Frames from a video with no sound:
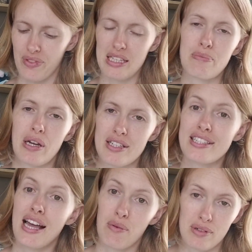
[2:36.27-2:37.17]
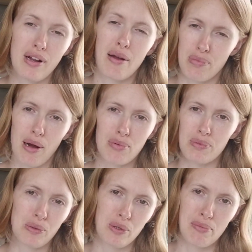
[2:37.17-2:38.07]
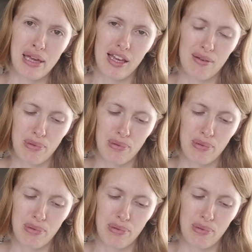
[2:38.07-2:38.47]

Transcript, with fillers: Let's be honest, that one I probably will make